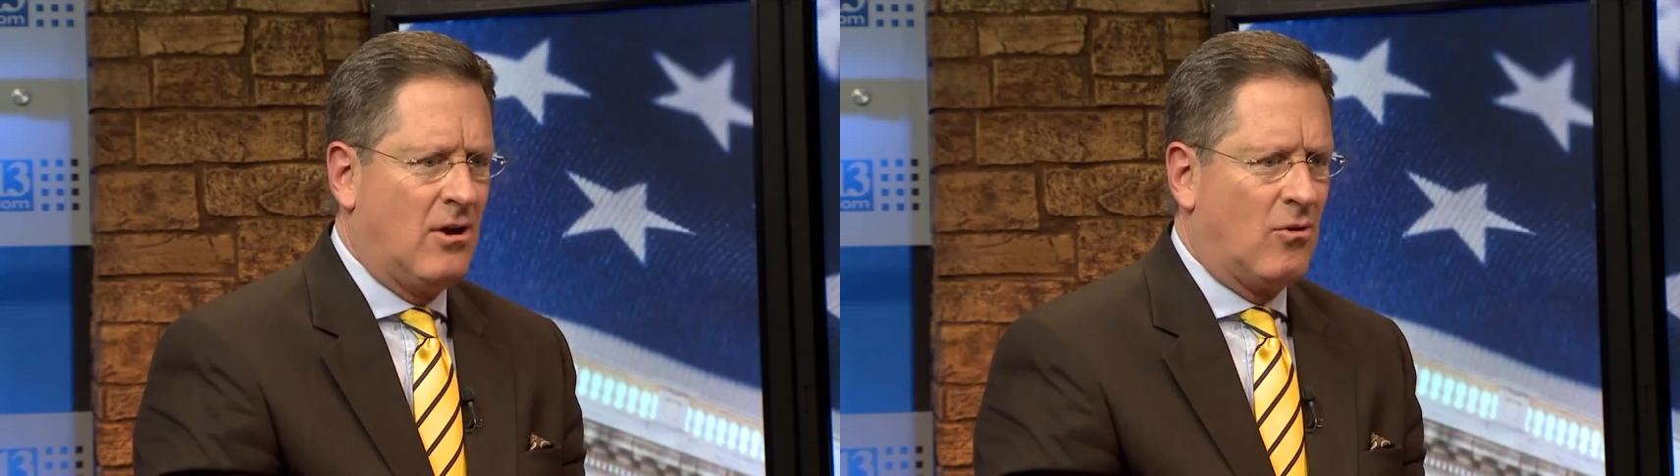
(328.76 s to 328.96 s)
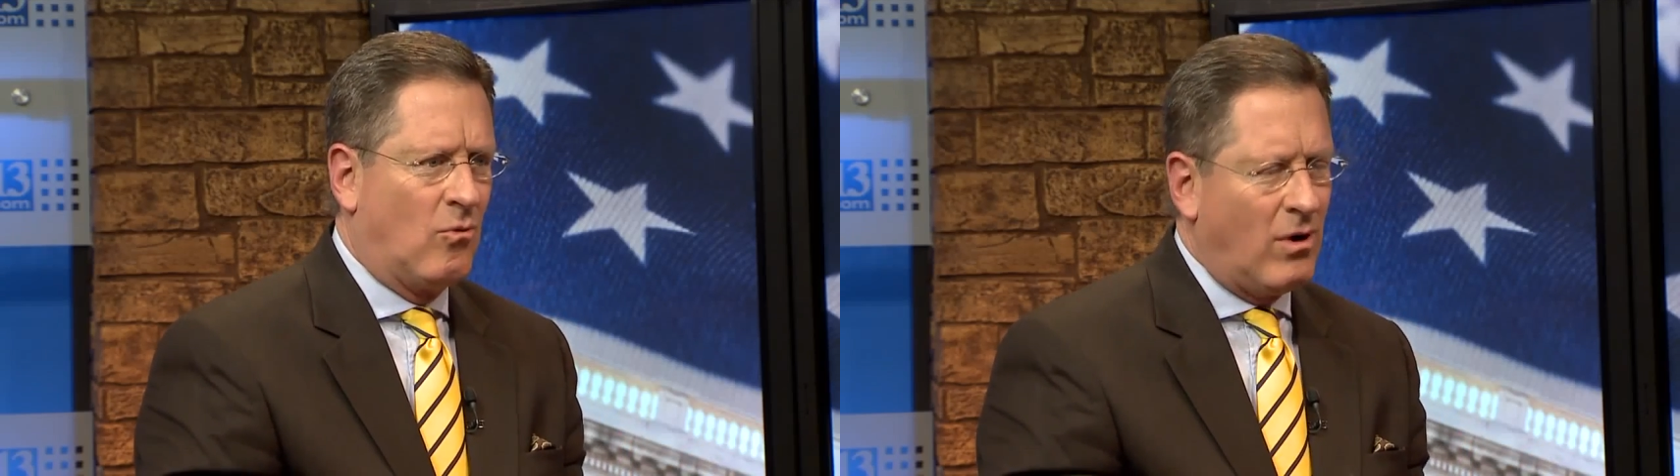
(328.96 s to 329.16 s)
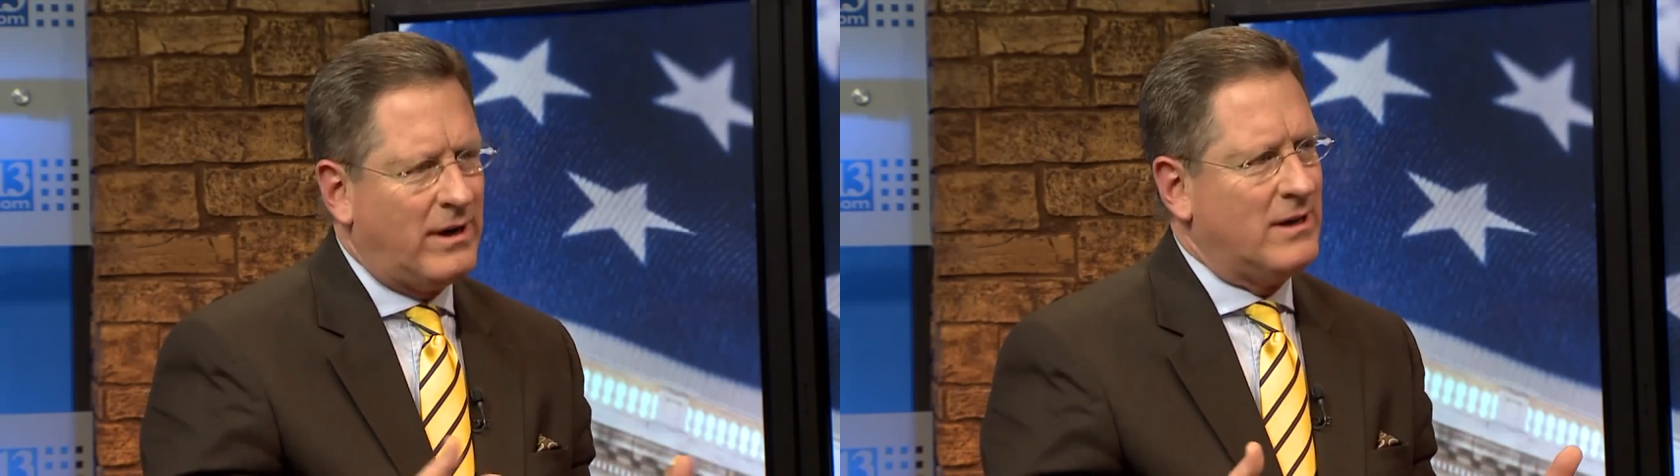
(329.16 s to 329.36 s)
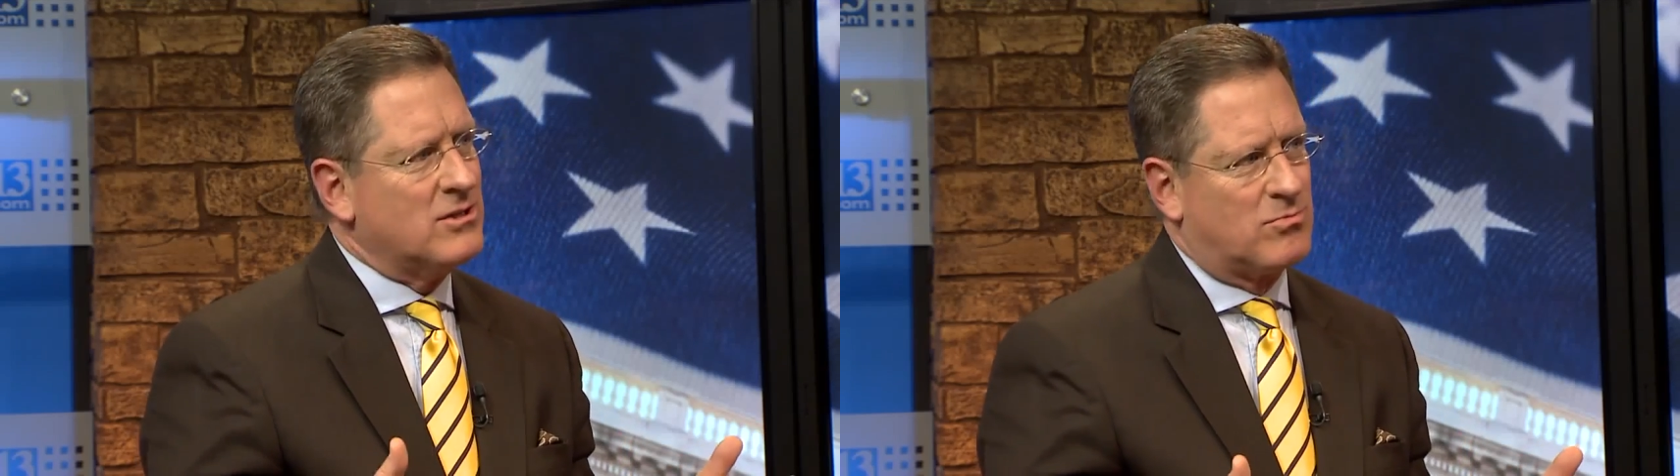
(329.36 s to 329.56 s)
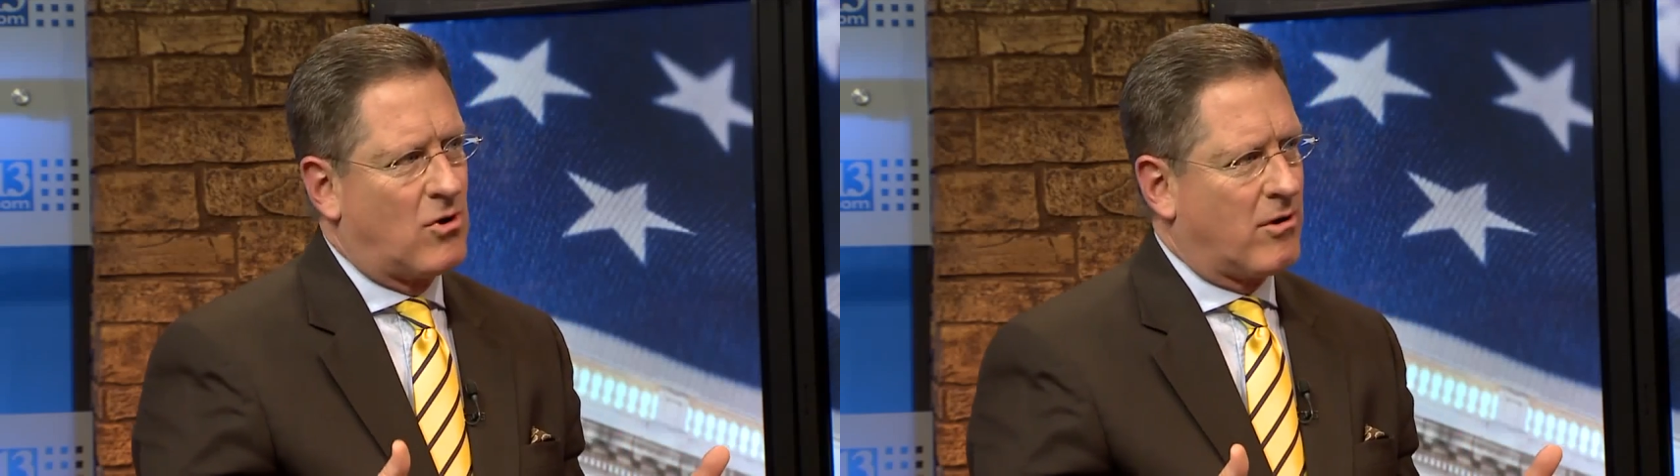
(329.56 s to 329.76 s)
What
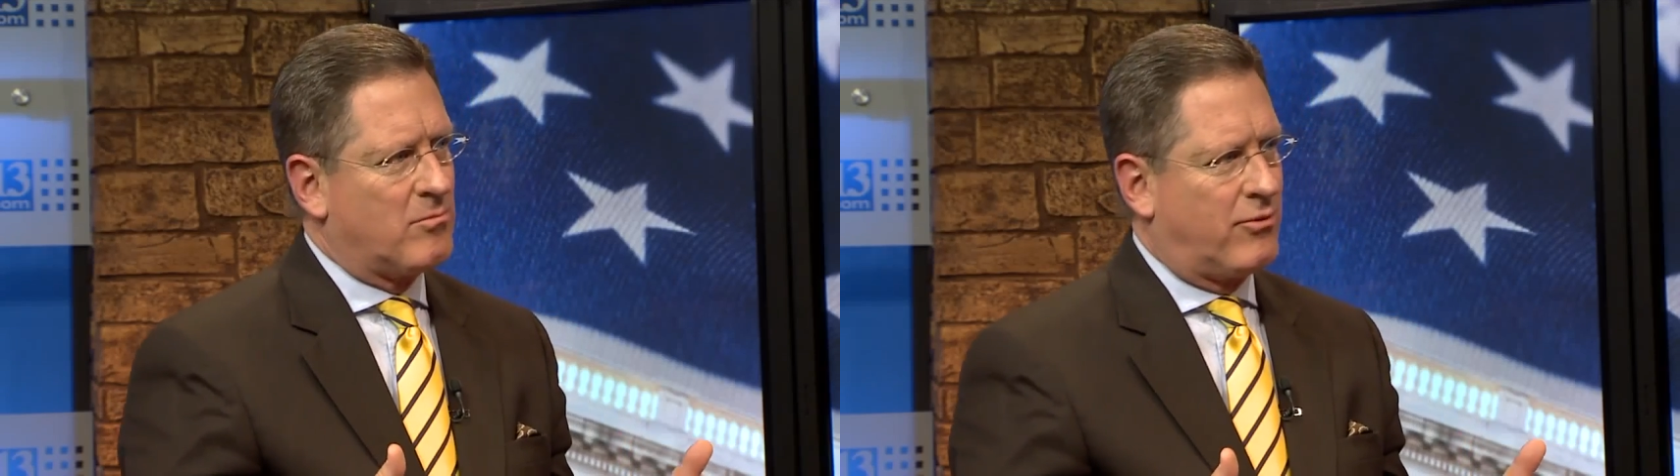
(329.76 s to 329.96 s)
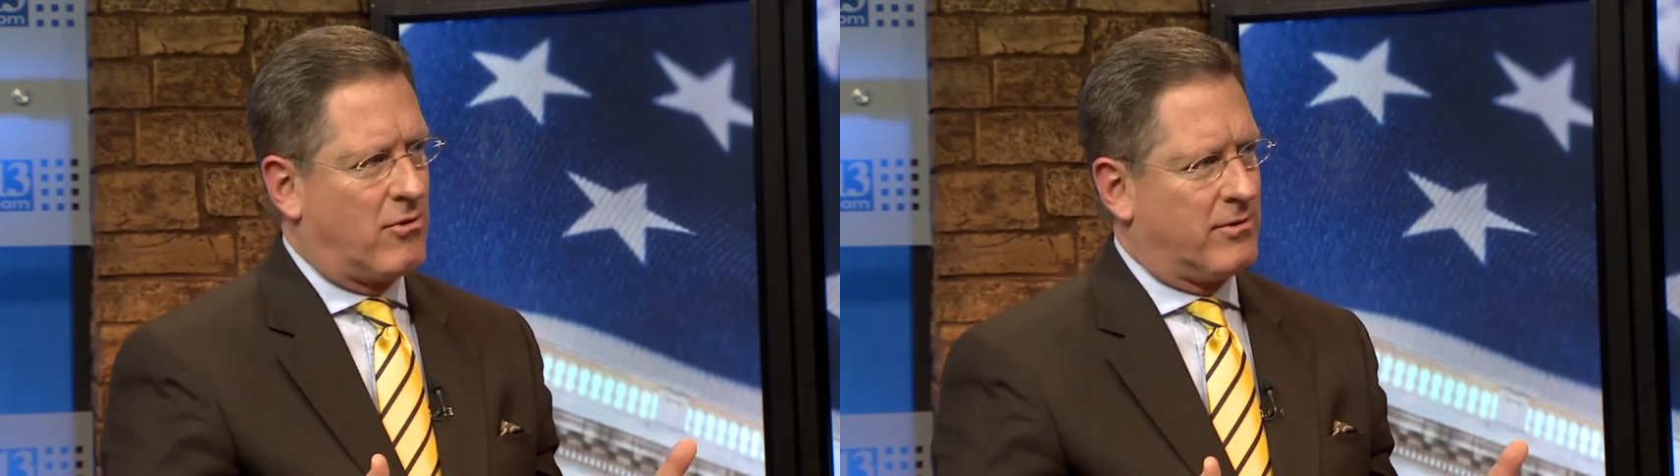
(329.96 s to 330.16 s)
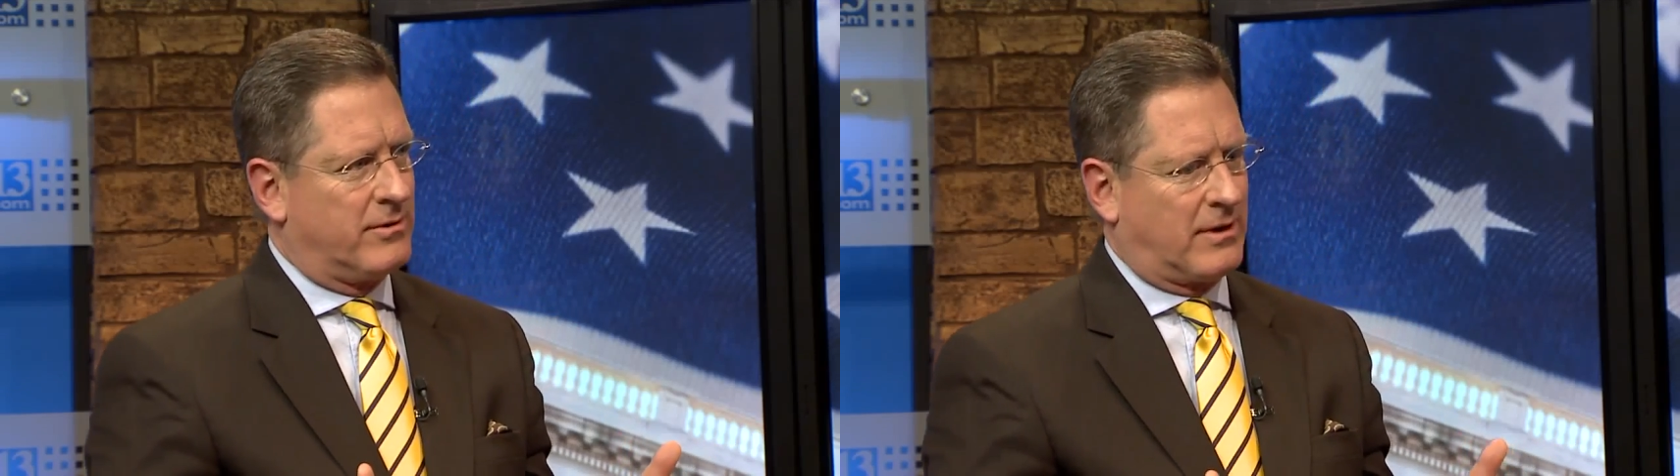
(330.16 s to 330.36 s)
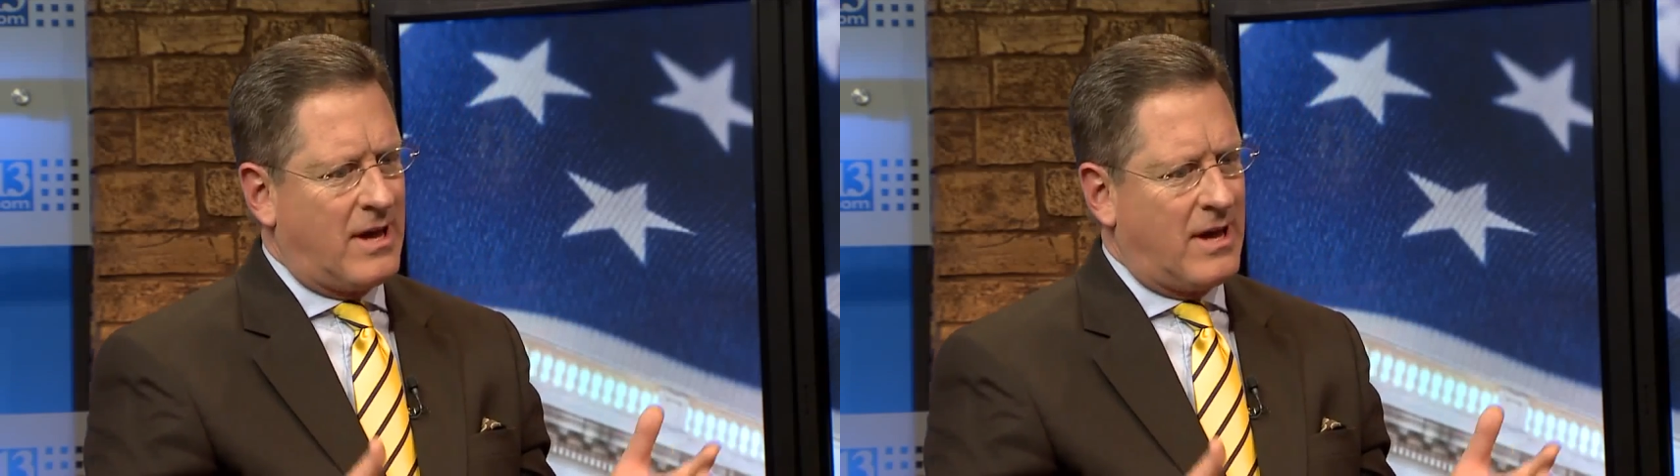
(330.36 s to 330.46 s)
is more important,